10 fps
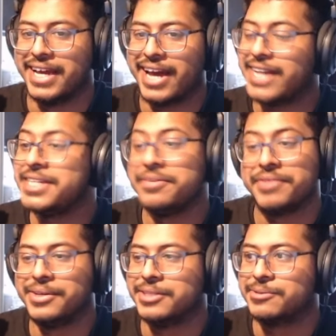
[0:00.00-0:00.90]
I didn't even
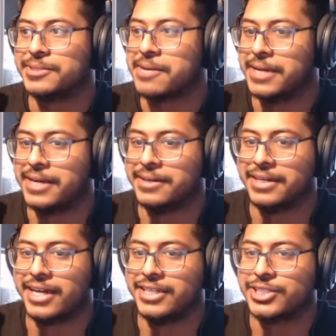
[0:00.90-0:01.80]
know this was coming out.
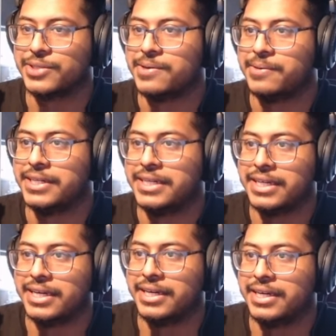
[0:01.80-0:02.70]
I just got one
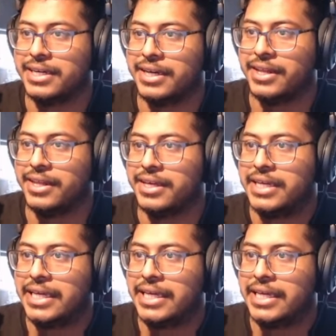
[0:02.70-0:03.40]
uh, earlier.